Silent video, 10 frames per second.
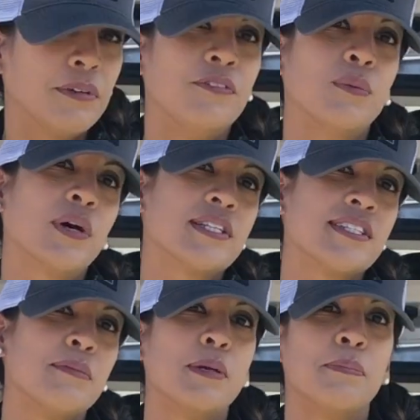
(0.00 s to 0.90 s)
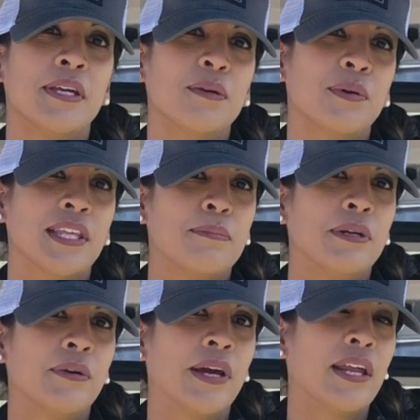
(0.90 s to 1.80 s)
but if you want to send me a pink one, that'd be
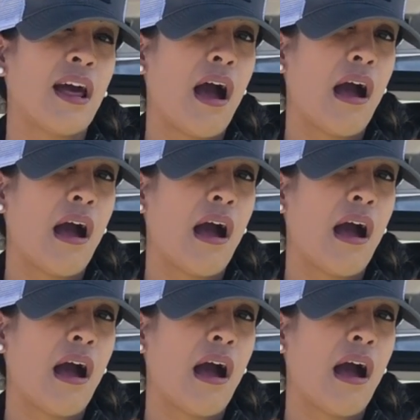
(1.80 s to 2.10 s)
great.